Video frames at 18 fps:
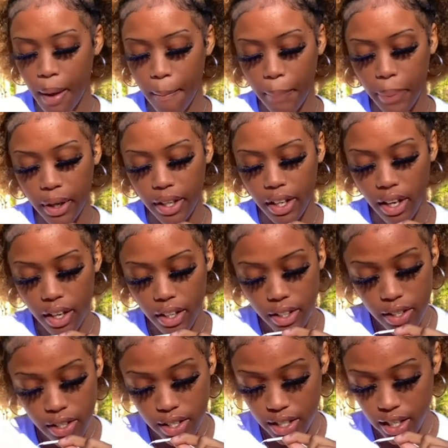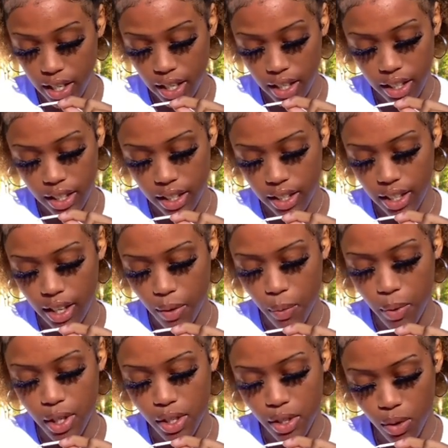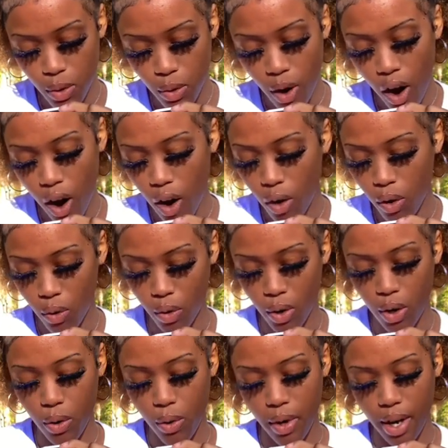but understanding that we do all grow,